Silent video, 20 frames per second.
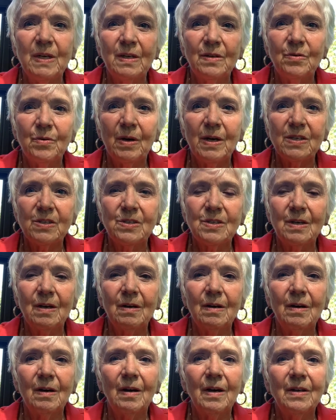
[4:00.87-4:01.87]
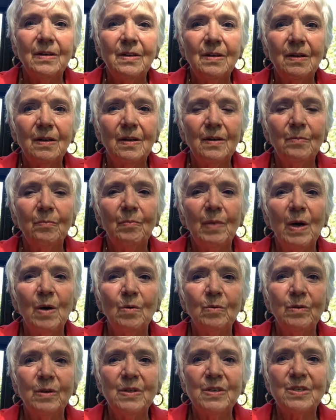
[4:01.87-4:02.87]
address on
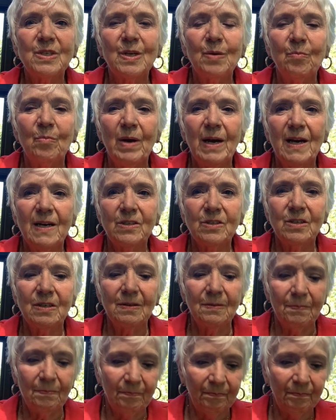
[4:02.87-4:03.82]
boundless compassion,